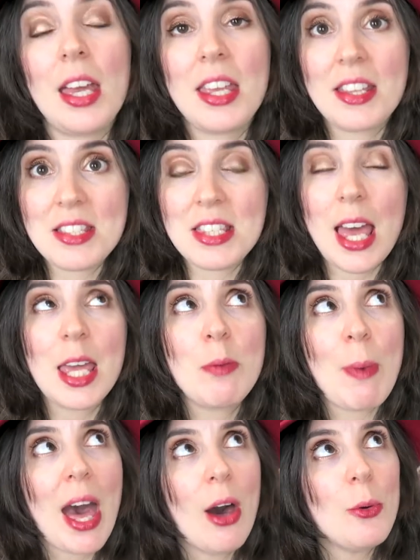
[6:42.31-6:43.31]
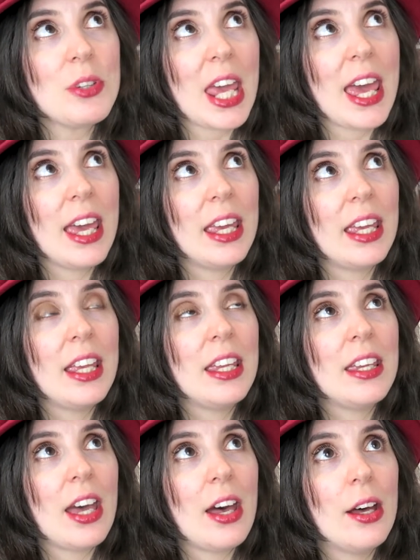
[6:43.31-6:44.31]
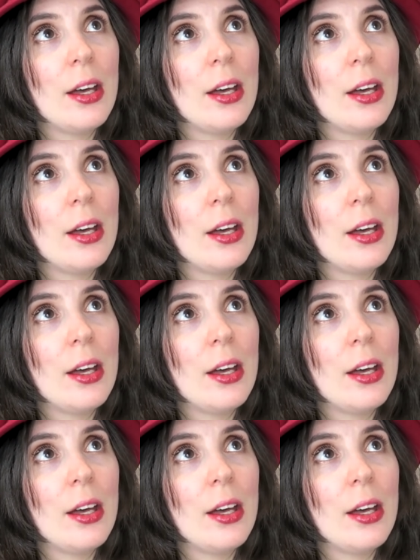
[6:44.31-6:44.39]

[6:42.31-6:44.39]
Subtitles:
It's about a